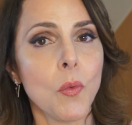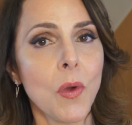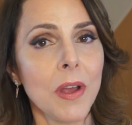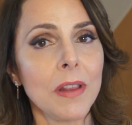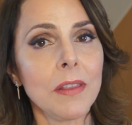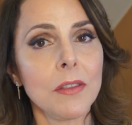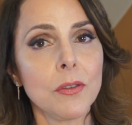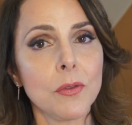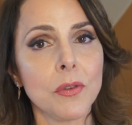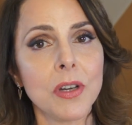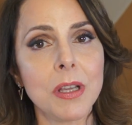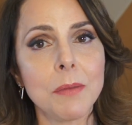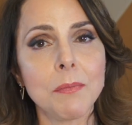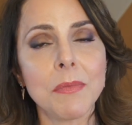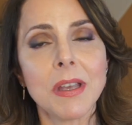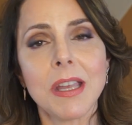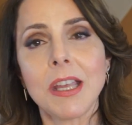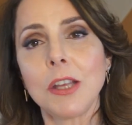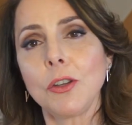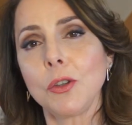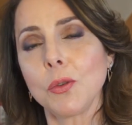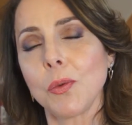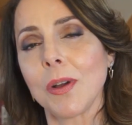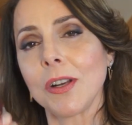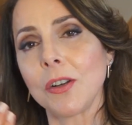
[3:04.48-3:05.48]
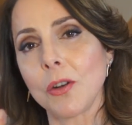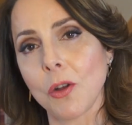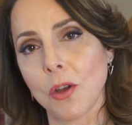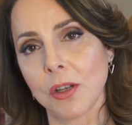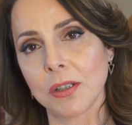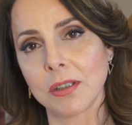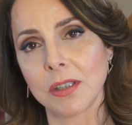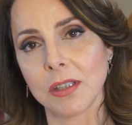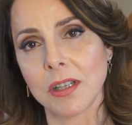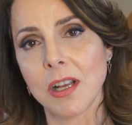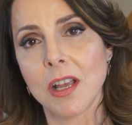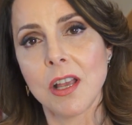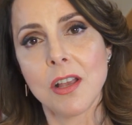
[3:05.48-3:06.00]
one dream into
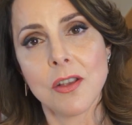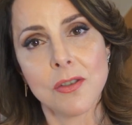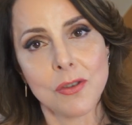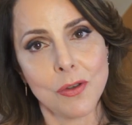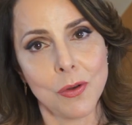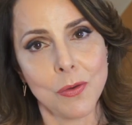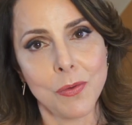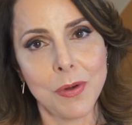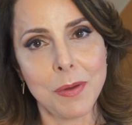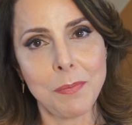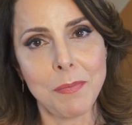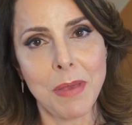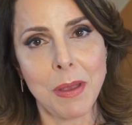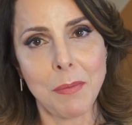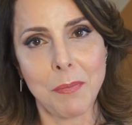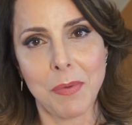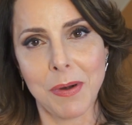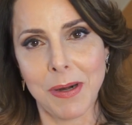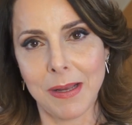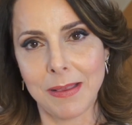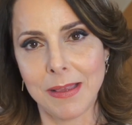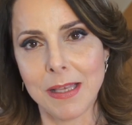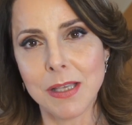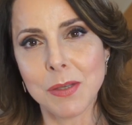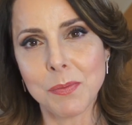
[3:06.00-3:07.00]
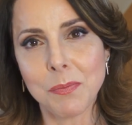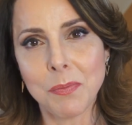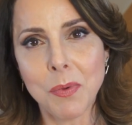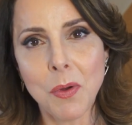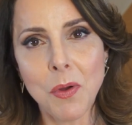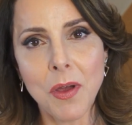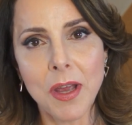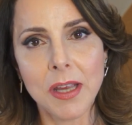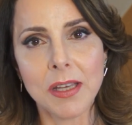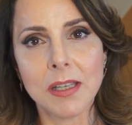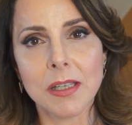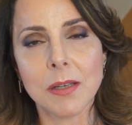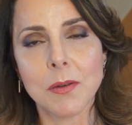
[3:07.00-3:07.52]
another. So remember, at this
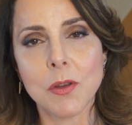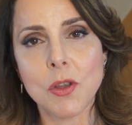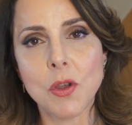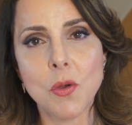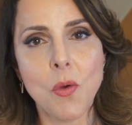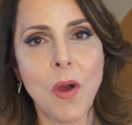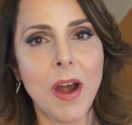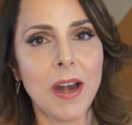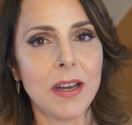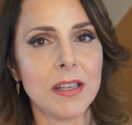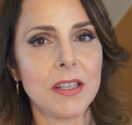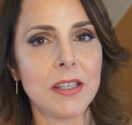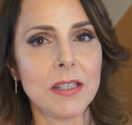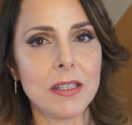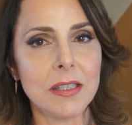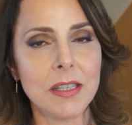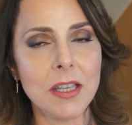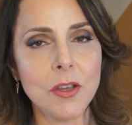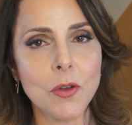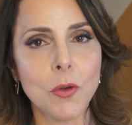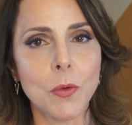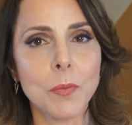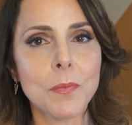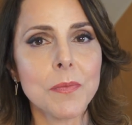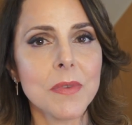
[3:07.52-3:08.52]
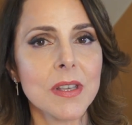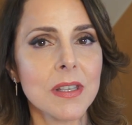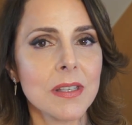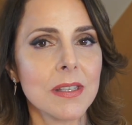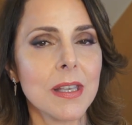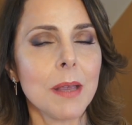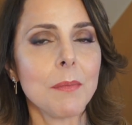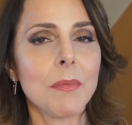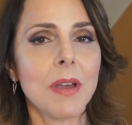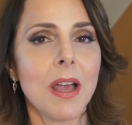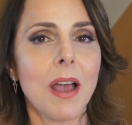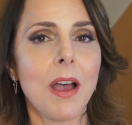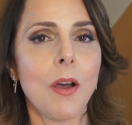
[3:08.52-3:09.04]
point, you are still
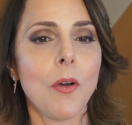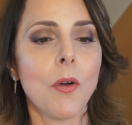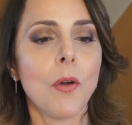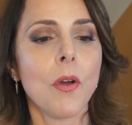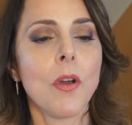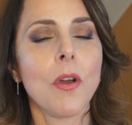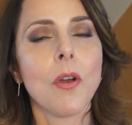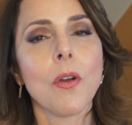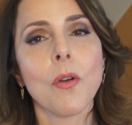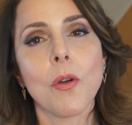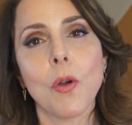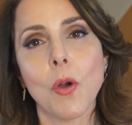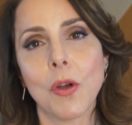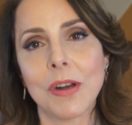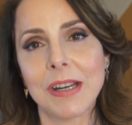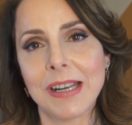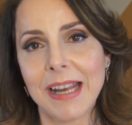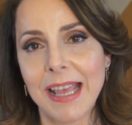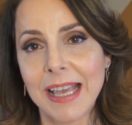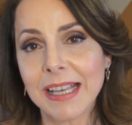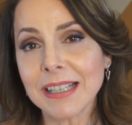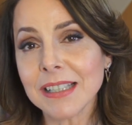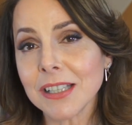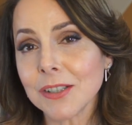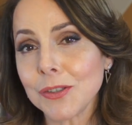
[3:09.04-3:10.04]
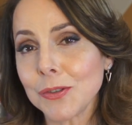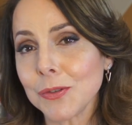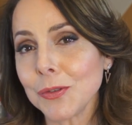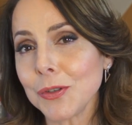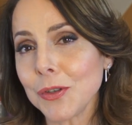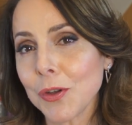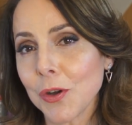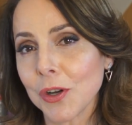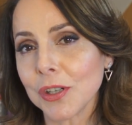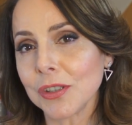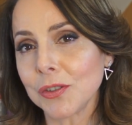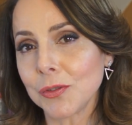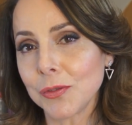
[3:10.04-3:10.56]
somehow connected to
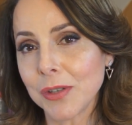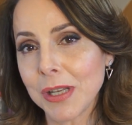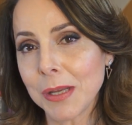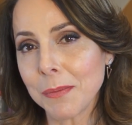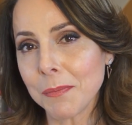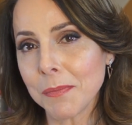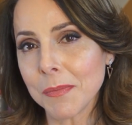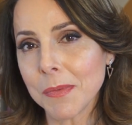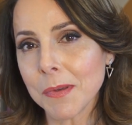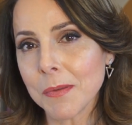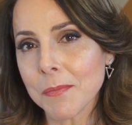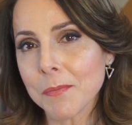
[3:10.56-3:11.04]
your dream,